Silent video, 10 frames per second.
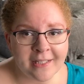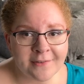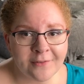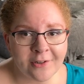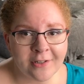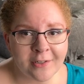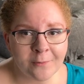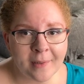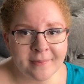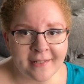is for your
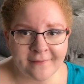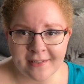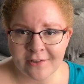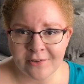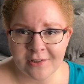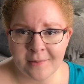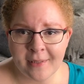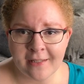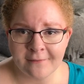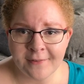website visitors to
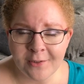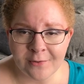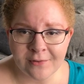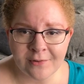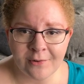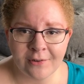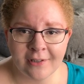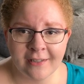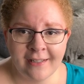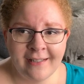be confused
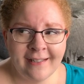or